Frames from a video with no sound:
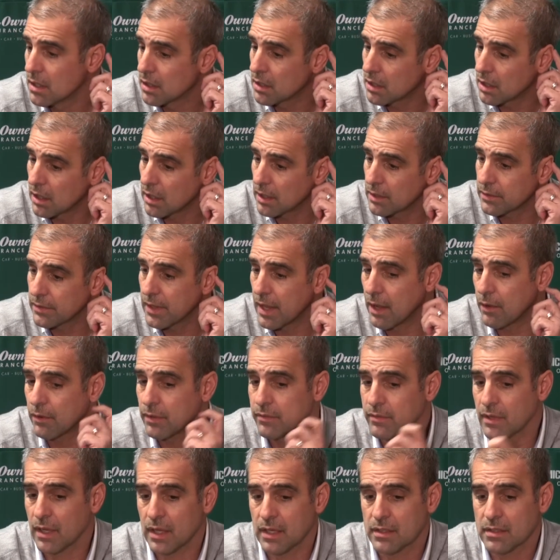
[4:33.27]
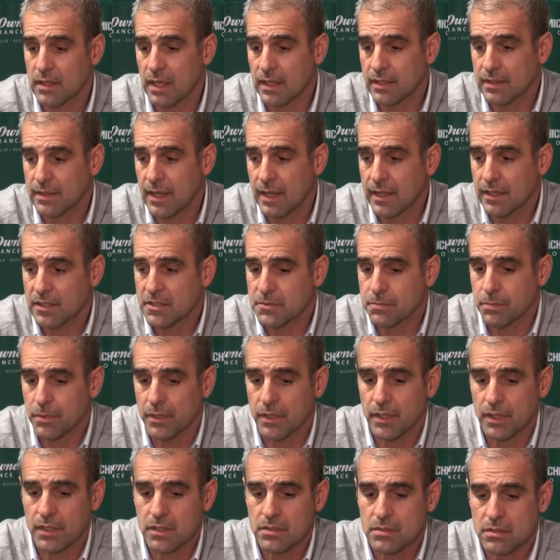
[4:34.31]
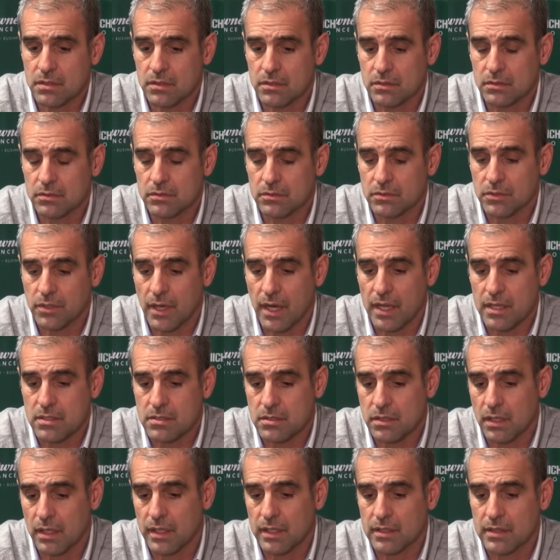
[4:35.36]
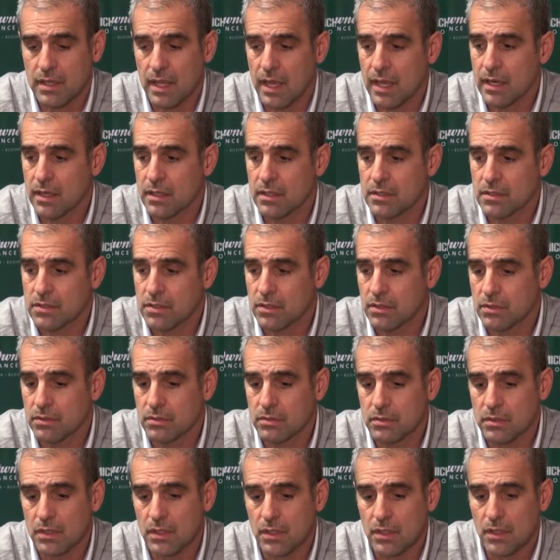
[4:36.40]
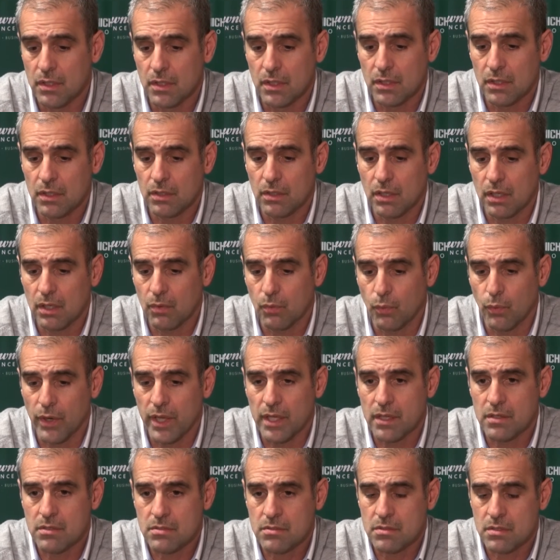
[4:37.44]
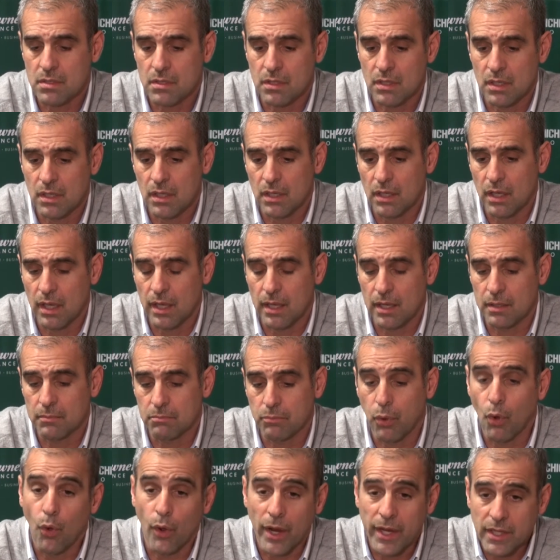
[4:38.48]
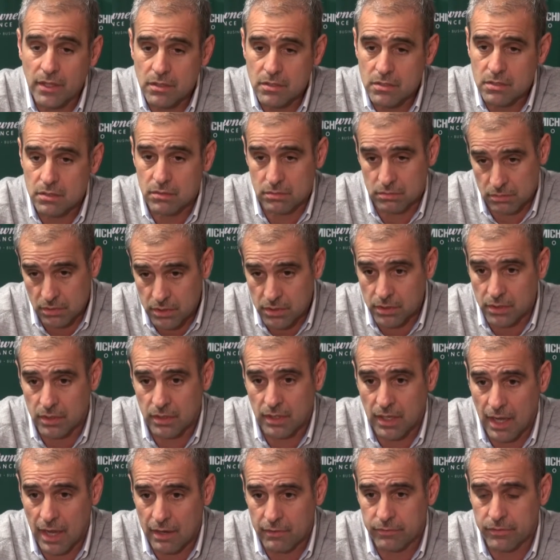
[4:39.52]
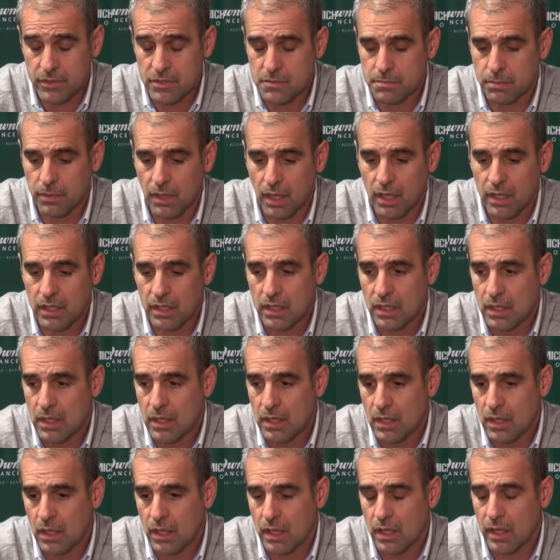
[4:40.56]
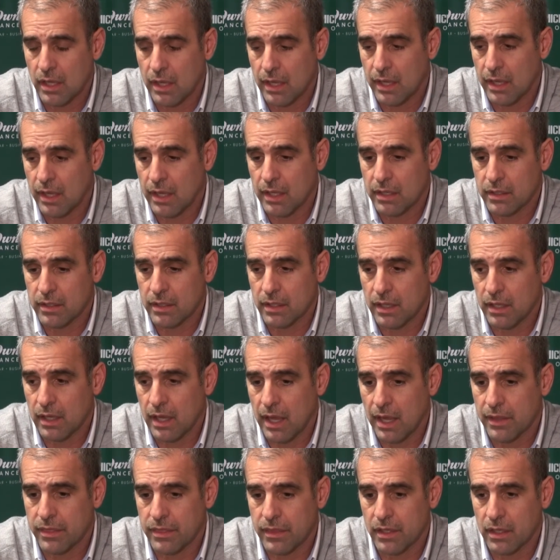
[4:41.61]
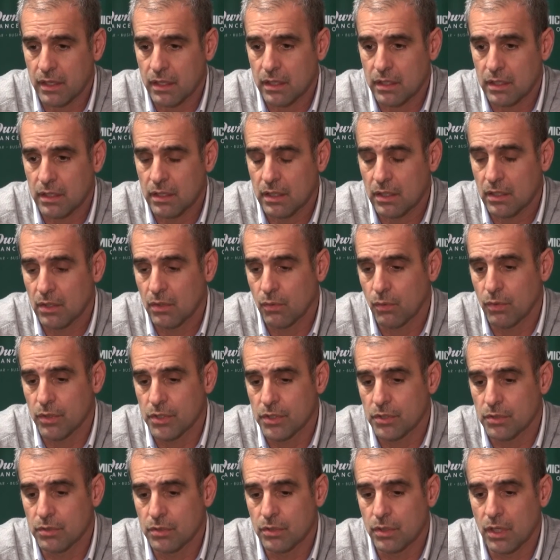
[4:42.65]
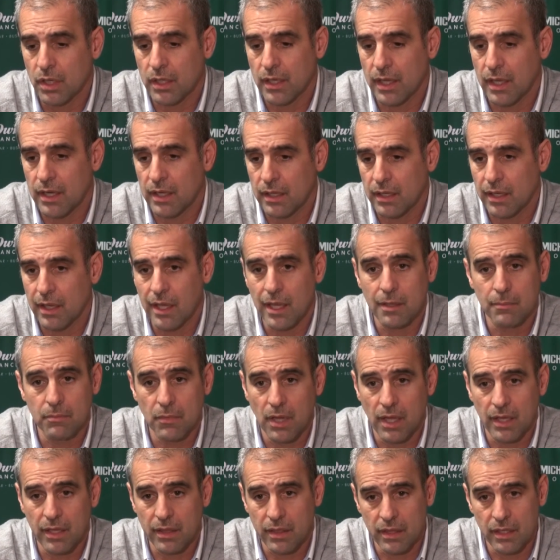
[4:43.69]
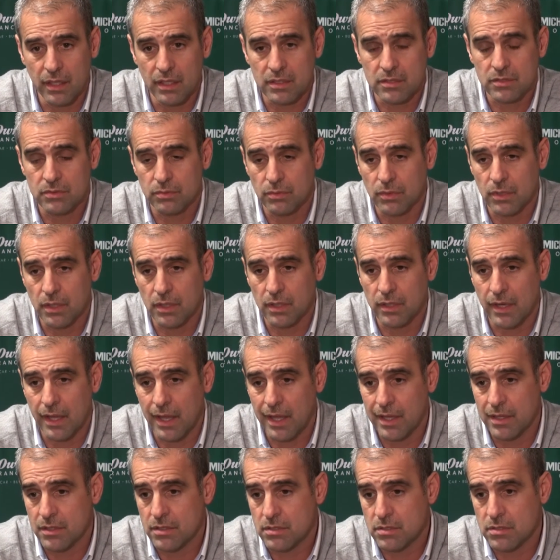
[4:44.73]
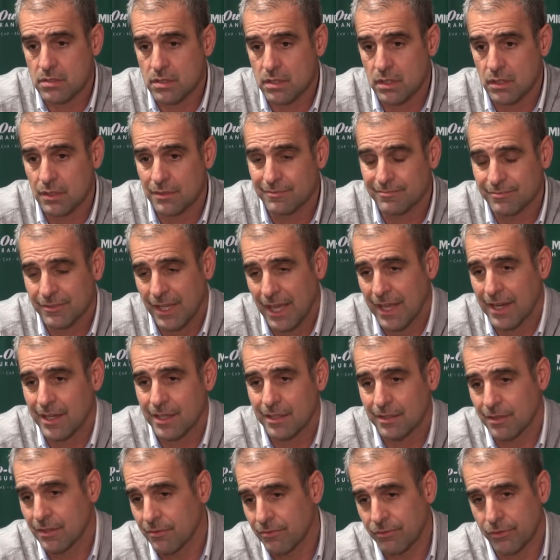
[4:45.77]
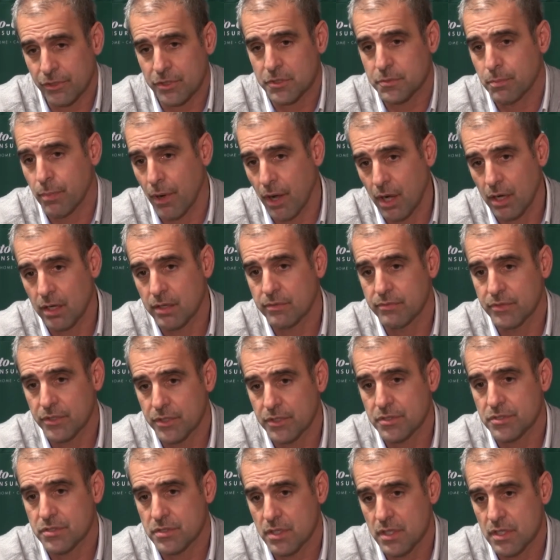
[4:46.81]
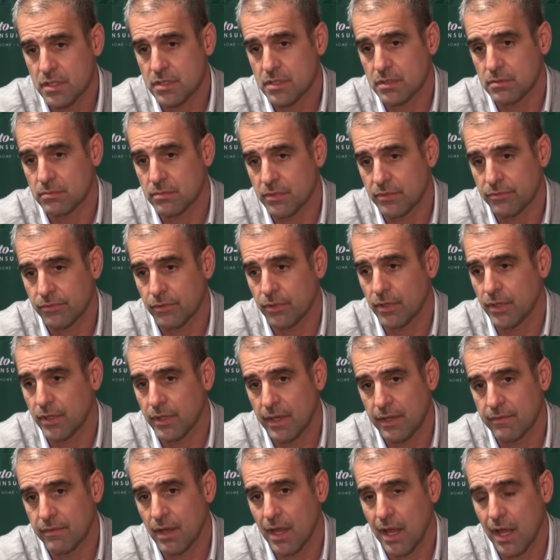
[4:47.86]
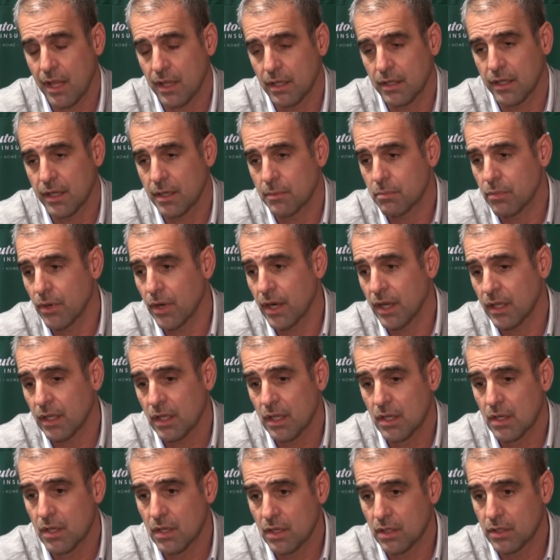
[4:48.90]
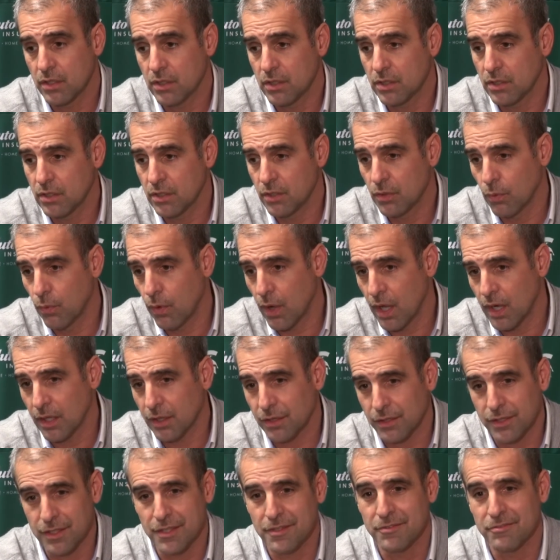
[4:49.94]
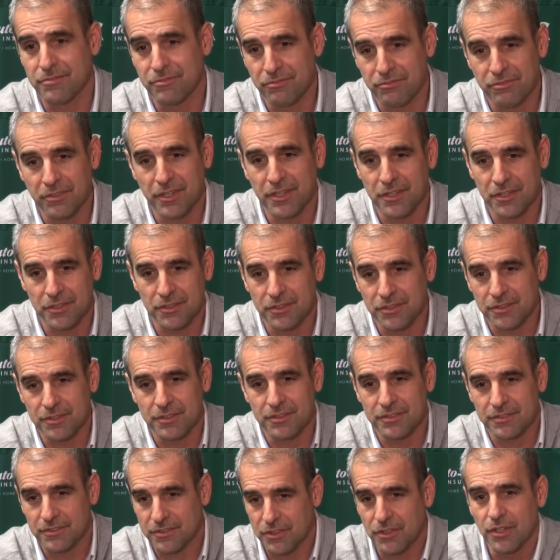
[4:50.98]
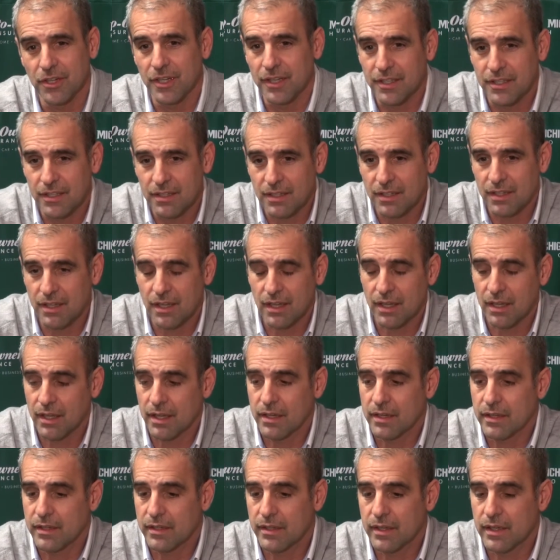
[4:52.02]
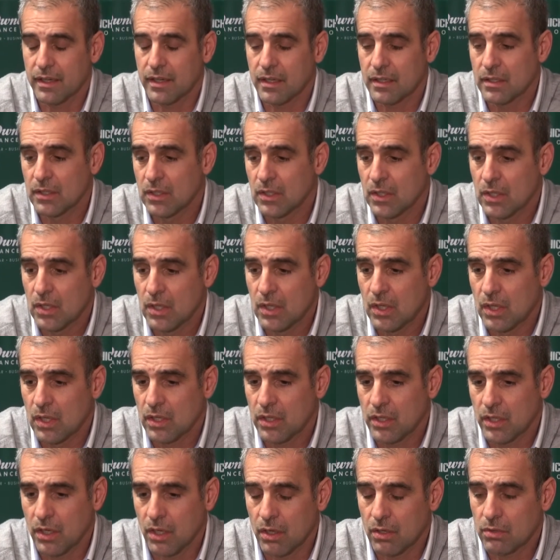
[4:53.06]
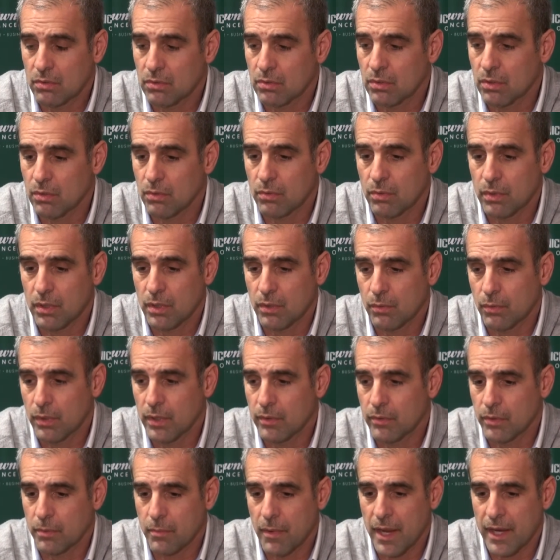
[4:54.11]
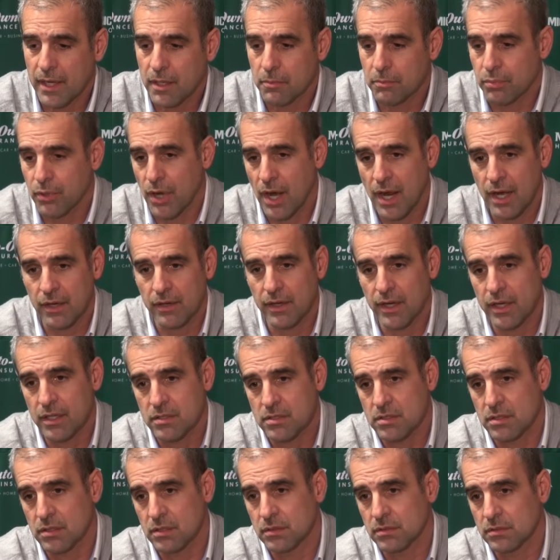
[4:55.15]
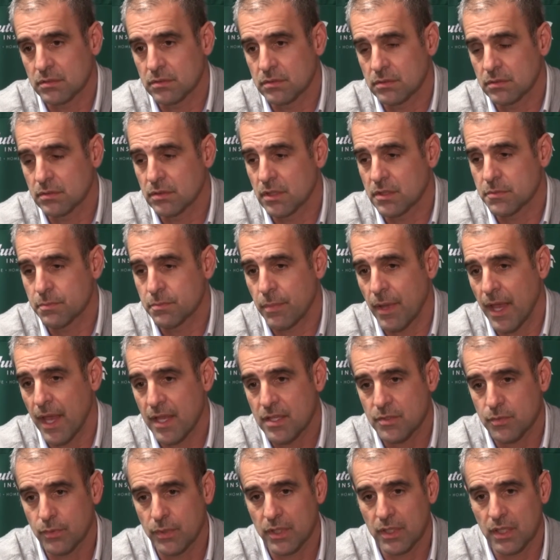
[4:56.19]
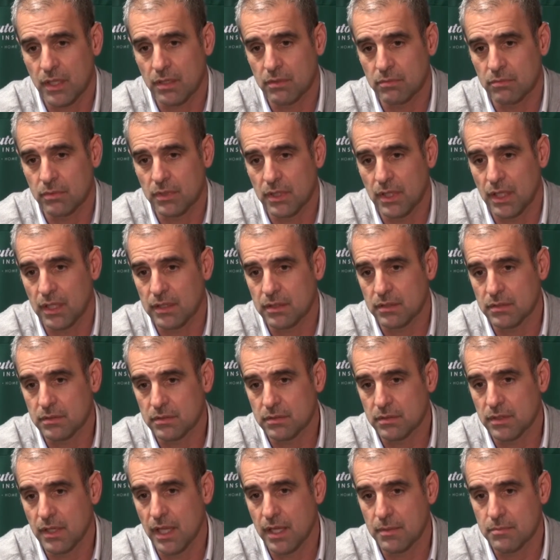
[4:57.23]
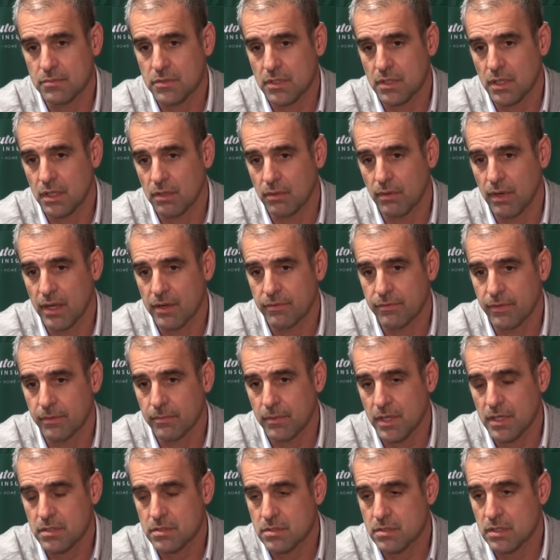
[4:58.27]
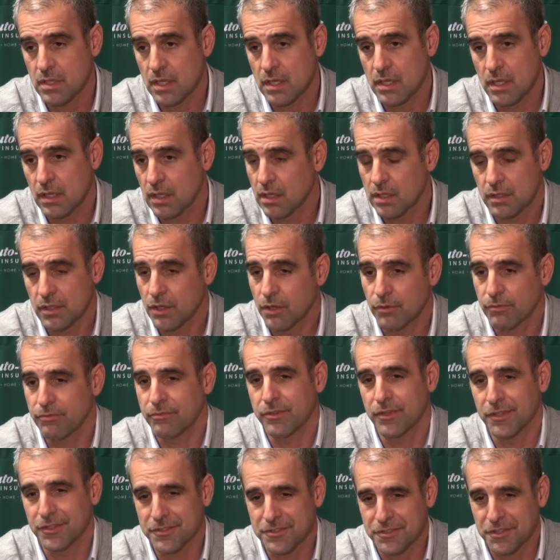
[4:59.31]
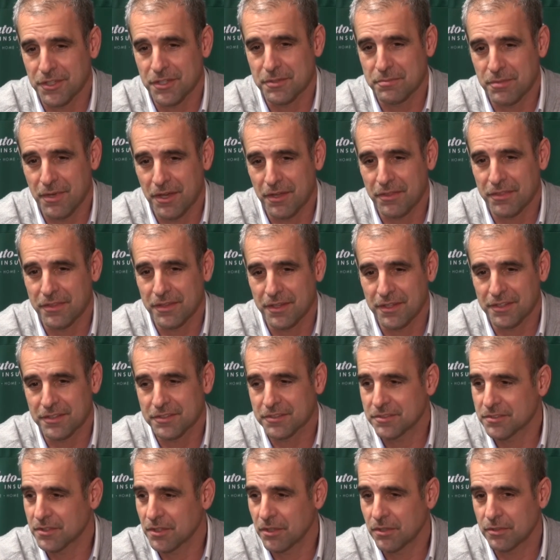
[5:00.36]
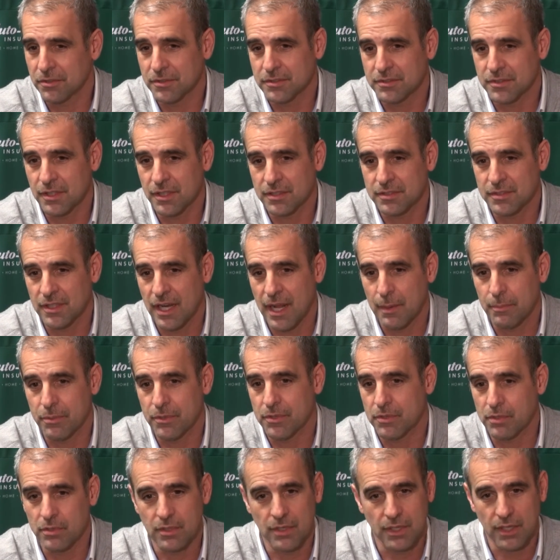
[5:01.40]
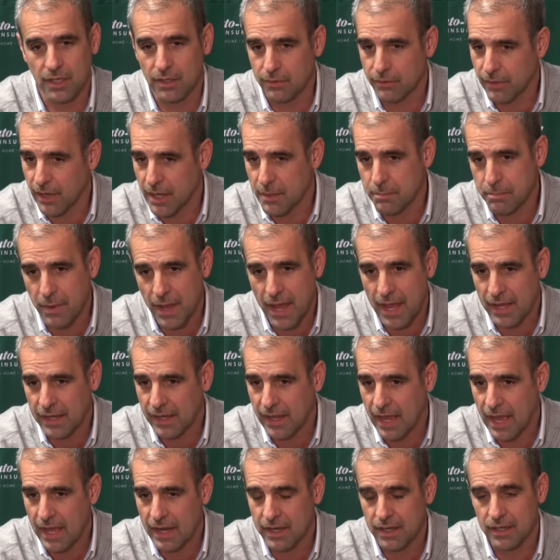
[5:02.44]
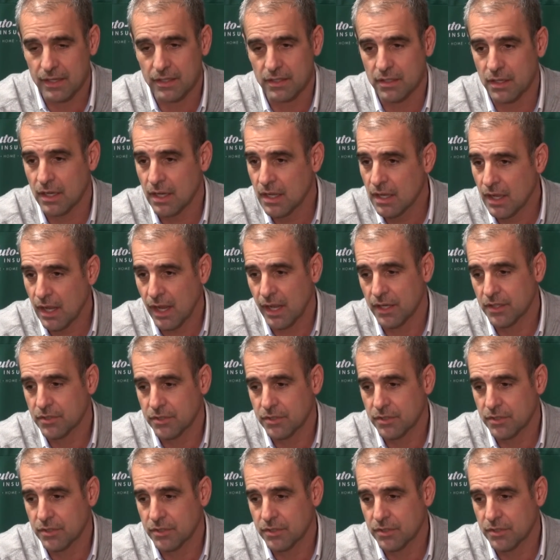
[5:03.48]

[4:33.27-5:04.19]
Uh, now we've got to take that experience and translate that into uh, wins and points when you're in conference play. And uh, I think when you look at a game like this where it ends kind of the first part of your season before you have a holiday break, you want to leave feeling good. And, uh, you know, we, we were making progress, and this past weekend we let games get away from us. You don't feel as good about things. So it's, it's an opportunity to get right back at it and, and